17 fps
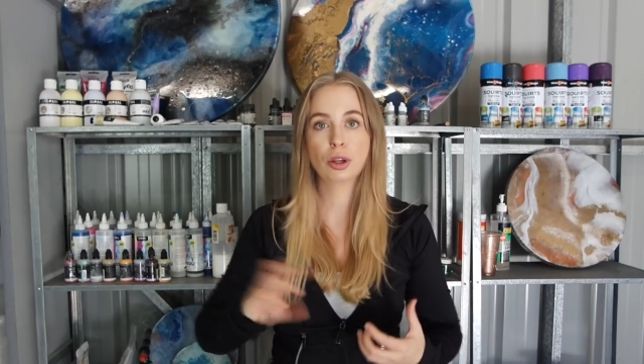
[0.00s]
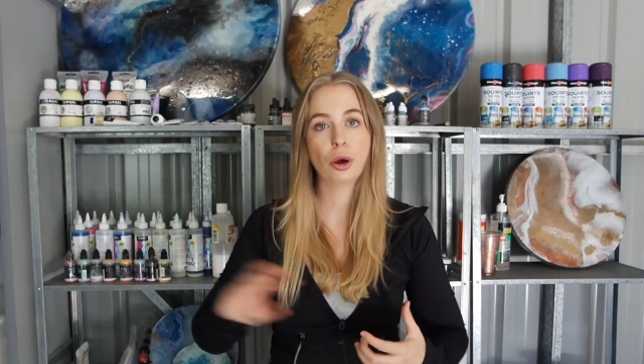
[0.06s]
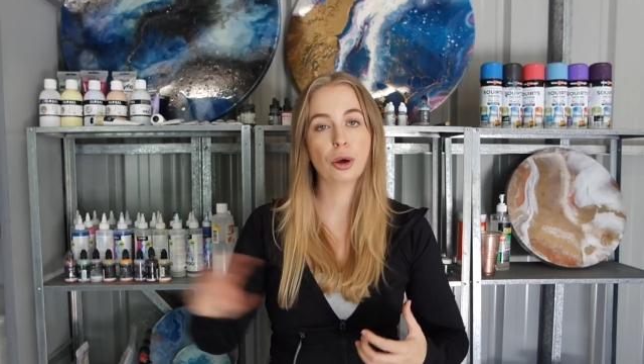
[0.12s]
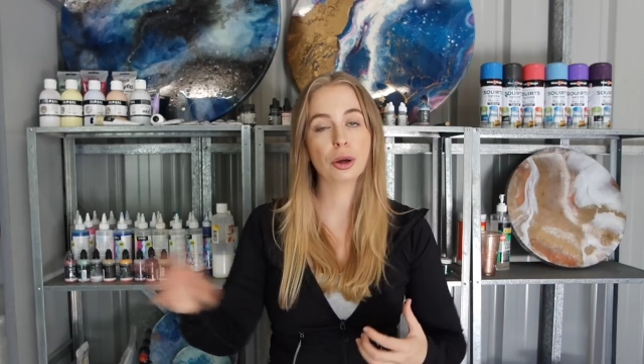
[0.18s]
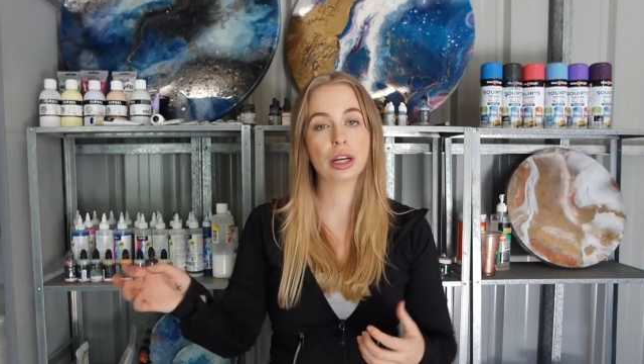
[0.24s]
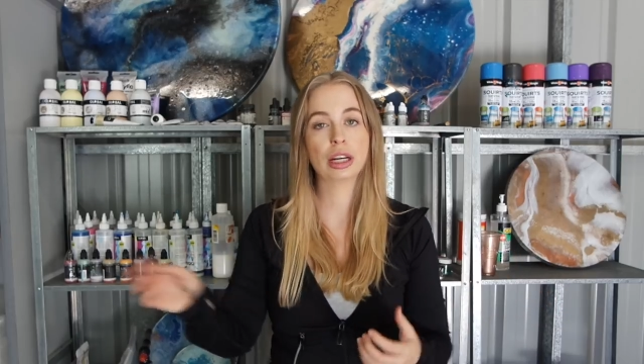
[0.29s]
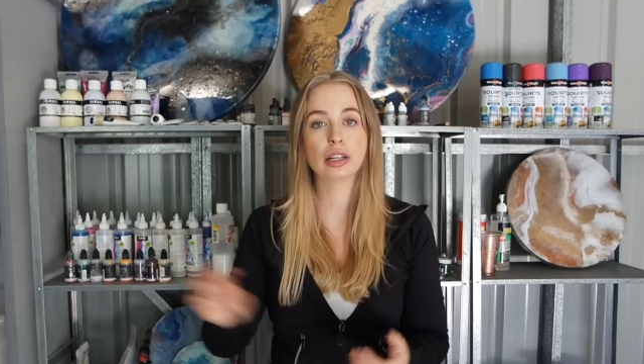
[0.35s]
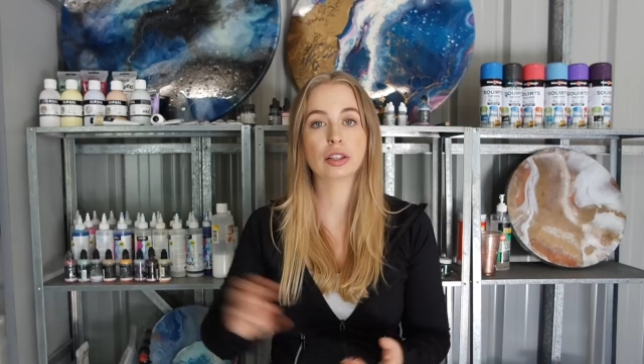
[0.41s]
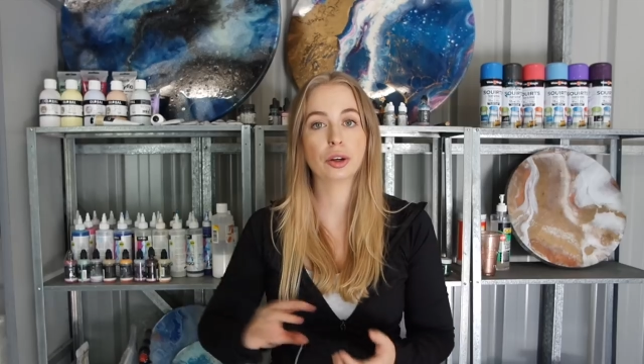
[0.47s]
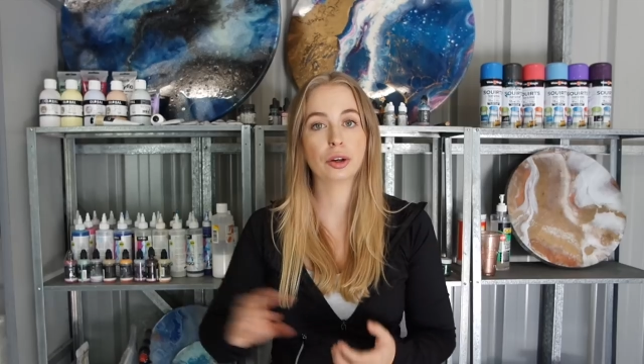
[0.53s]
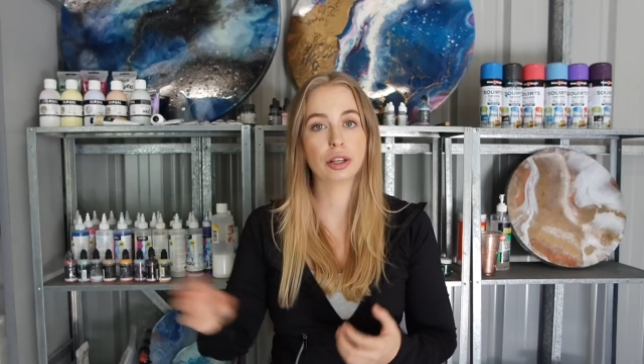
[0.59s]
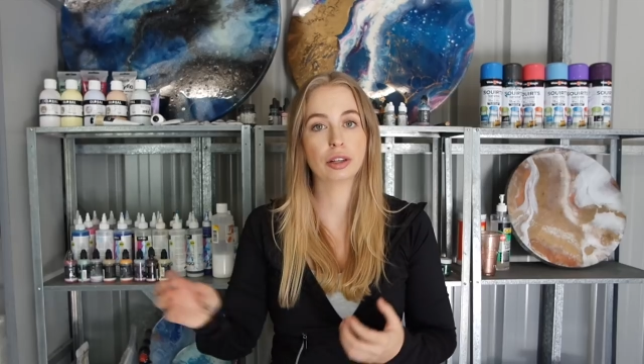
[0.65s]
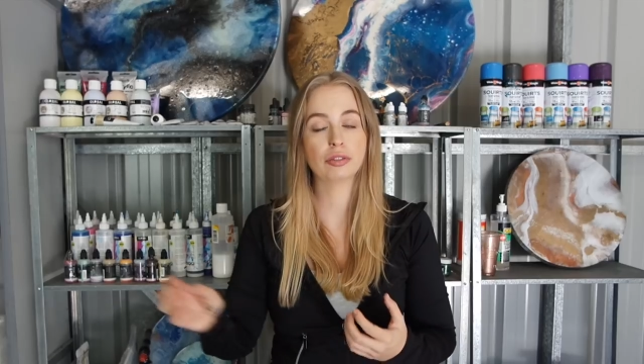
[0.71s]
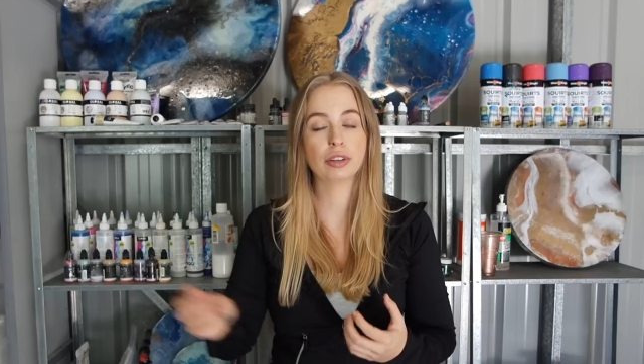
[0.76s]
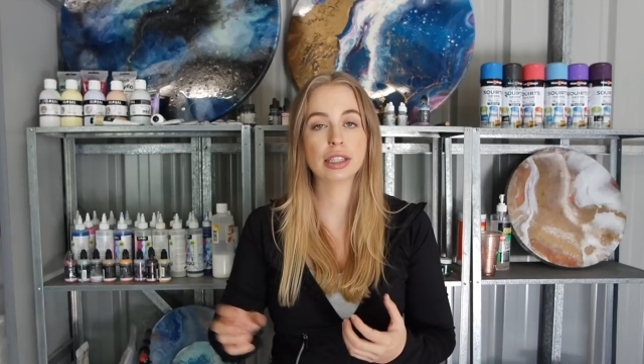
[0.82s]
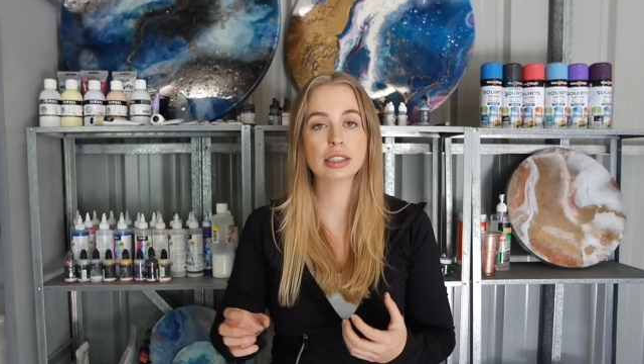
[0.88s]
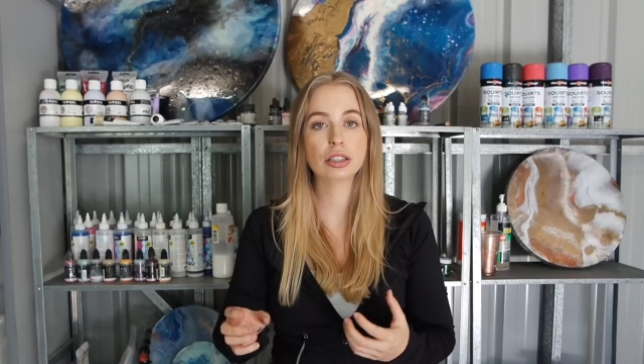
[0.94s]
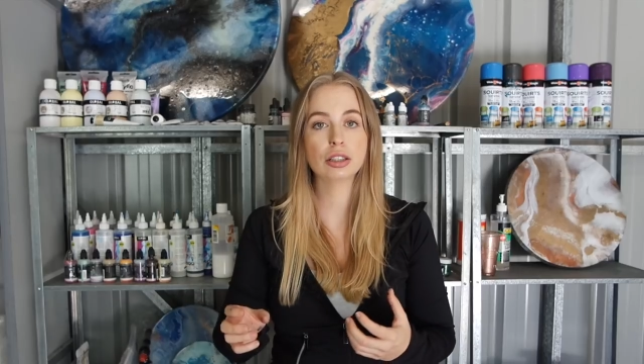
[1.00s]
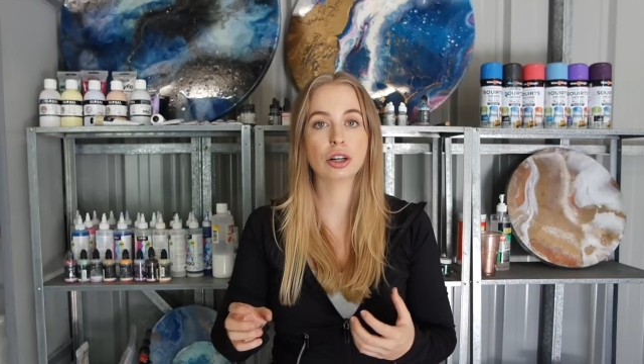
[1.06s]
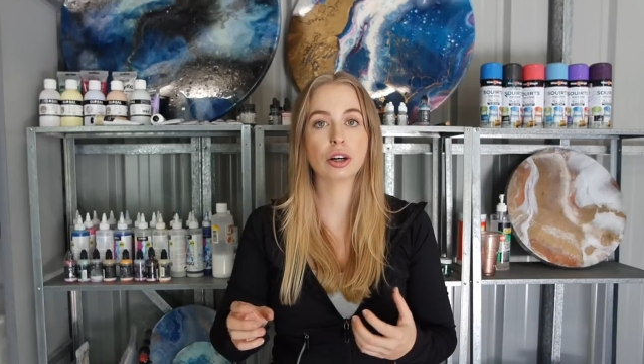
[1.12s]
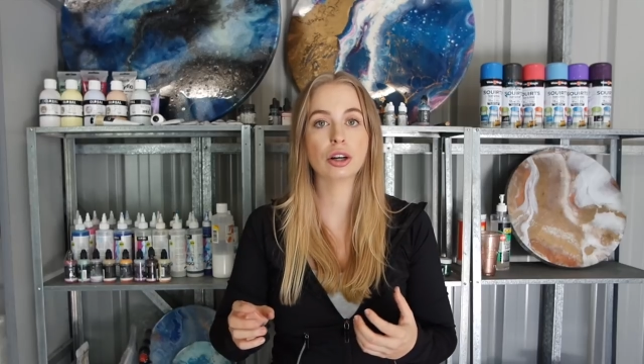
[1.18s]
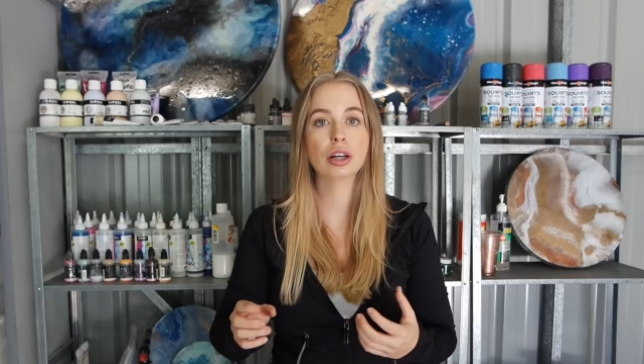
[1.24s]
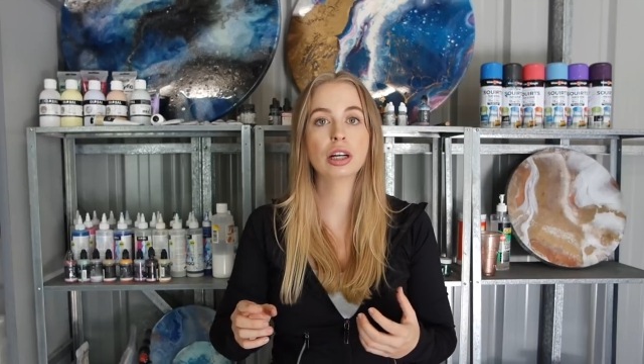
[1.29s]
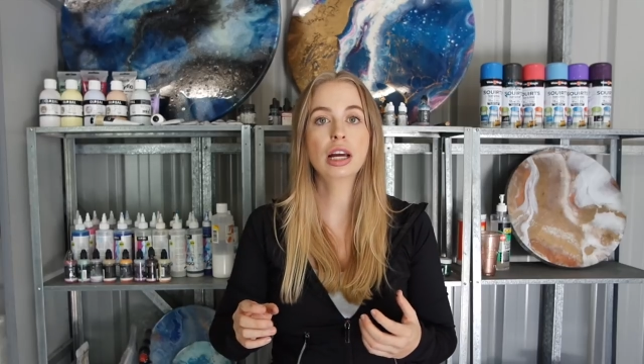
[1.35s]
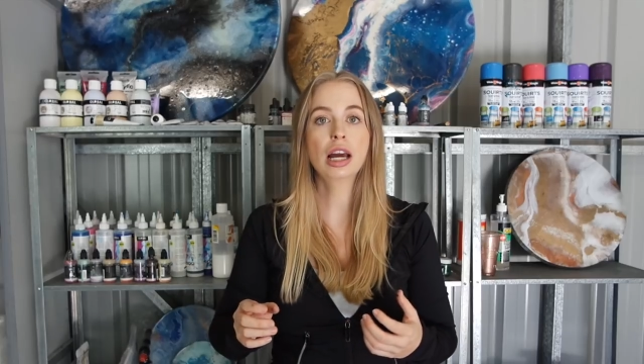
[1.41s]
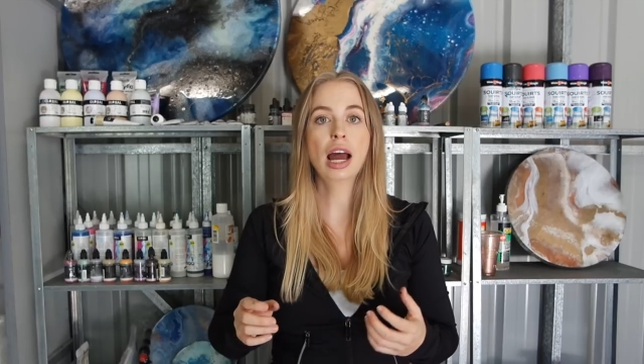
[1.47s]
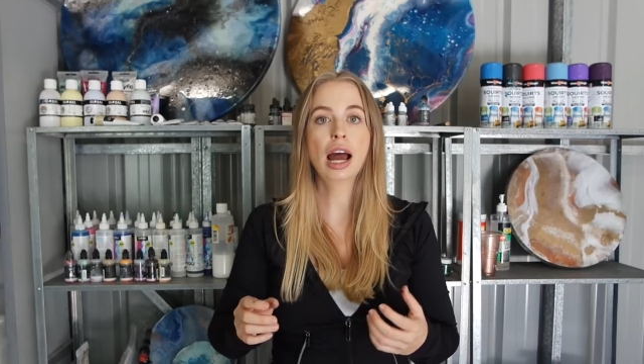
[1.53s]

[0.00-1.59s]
loading and loading resin on